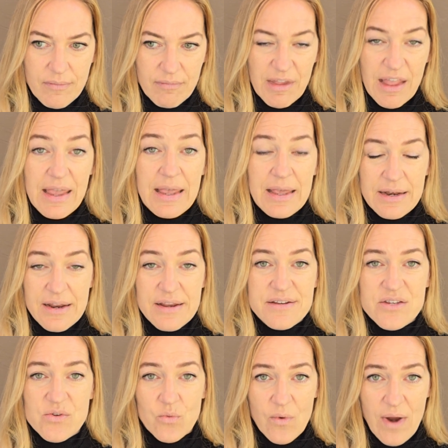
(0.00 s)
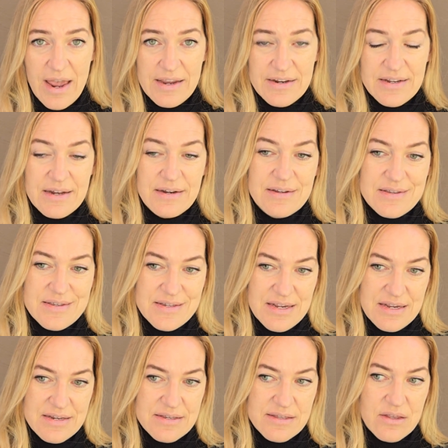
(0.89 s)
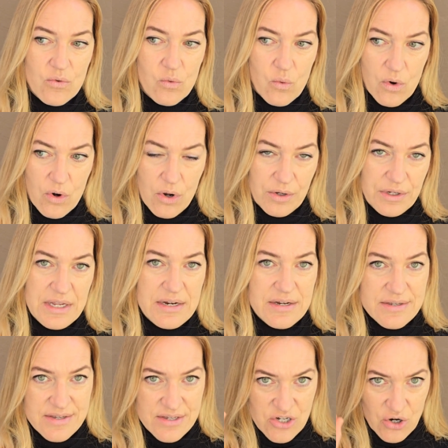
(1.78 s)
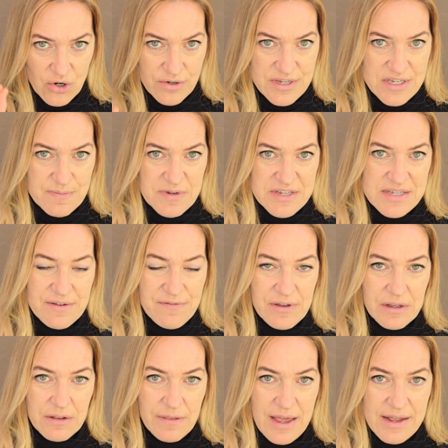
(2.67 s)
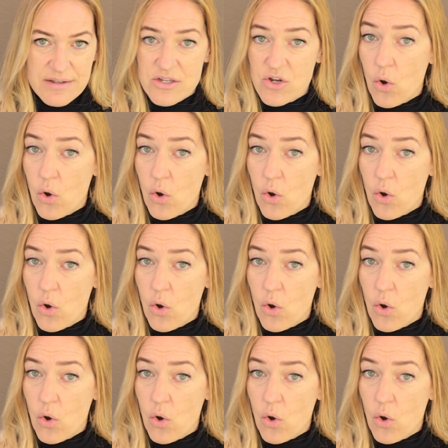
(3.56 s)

it is right, and it sees the world in a certain specific lens,